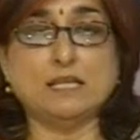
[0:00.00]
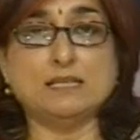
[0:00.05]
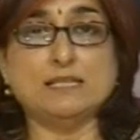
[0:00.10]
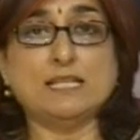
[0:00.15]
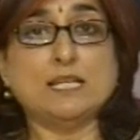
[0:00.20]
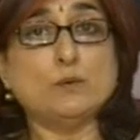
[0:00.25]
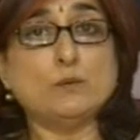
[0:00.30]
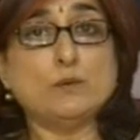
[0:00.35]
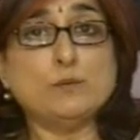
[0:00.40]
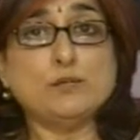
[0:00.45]

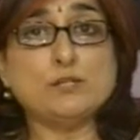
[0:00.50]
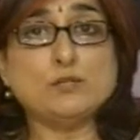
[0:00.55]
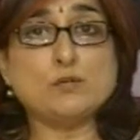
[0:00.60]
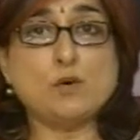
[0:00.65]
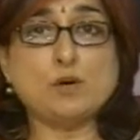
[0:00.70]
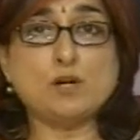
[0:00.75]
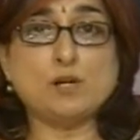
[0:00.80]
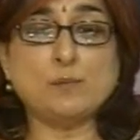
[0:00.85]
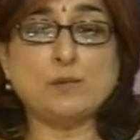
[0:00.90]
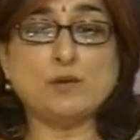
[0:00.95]
Then we will
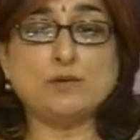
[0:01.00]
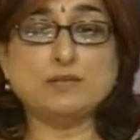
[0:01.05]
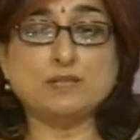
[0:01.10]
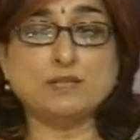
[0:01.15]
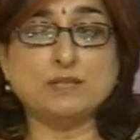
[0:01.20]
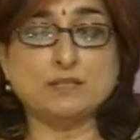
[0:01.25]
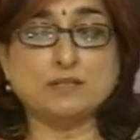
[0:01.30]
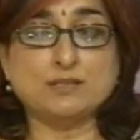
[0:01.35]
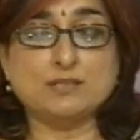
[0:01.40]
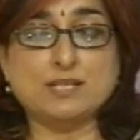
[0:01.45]
talk about
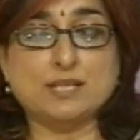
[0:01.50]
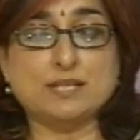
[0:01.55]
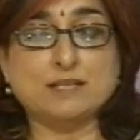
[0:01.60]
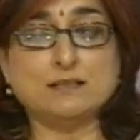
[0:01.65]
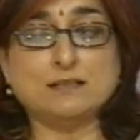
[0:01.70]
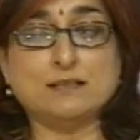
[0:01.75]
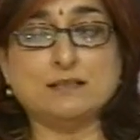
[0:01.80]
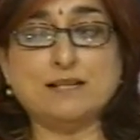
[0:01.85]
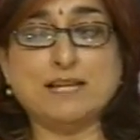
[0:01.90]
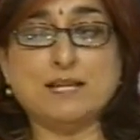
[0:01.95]

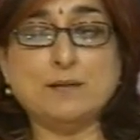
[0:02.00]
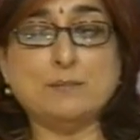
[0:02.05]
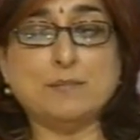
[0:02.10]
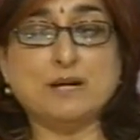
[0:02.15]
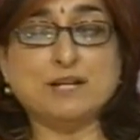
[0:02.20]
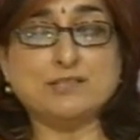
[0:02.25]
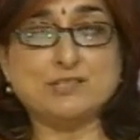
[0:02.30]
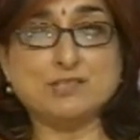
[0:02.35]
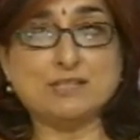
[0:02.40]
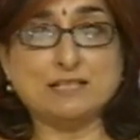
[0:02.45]
gender and
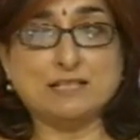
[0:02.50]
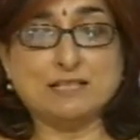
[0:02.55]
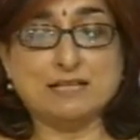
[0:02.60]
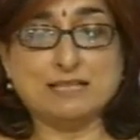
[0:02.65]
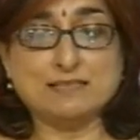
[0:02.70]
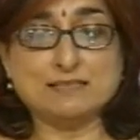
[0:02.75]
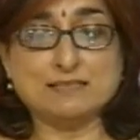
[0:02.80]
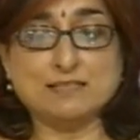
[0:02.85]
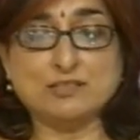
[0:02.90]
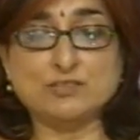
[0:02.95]

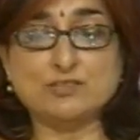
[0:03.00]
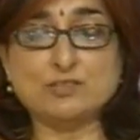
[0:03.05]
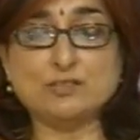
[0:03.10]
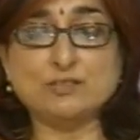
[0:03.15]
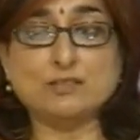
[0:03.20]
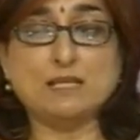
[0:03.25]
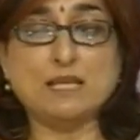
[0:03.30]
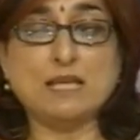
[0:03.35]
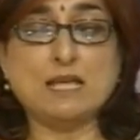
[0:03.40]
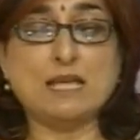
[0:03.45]

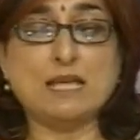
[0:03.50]
marginalization